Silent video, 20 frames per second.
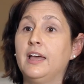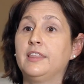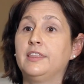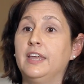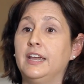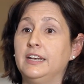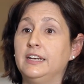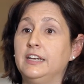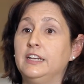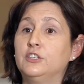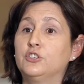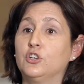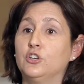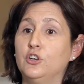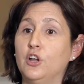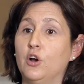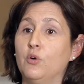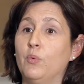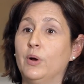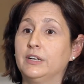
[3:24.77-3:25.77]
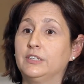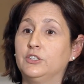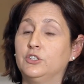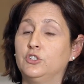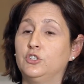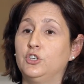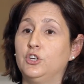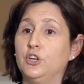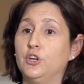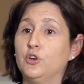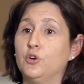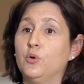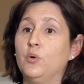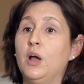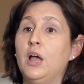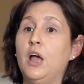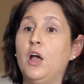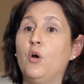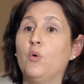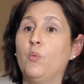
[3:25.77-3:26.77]
They need to know what to do
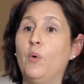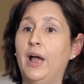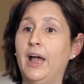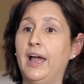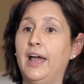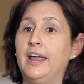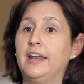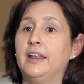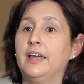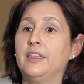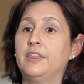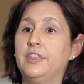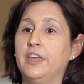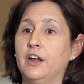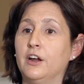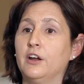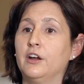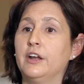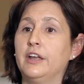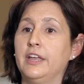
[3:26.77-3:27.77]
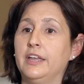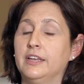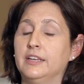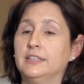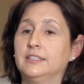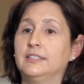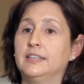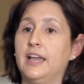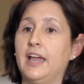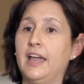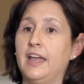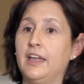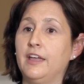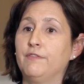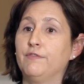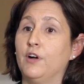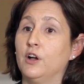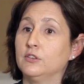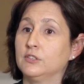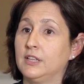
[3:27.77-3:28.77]
when there is a
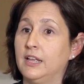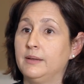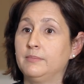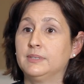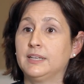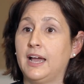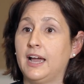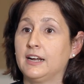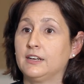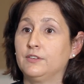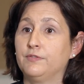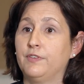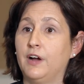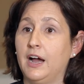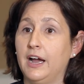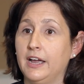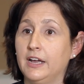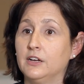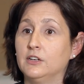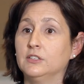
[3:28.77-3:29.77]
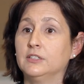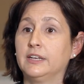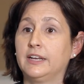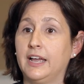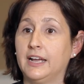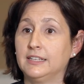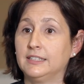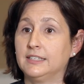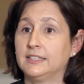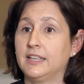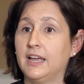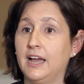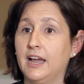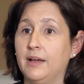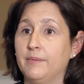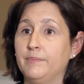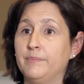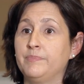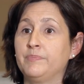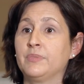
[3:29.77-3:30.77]
False Claims Act filed against
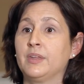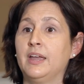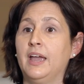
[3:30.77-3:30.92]
them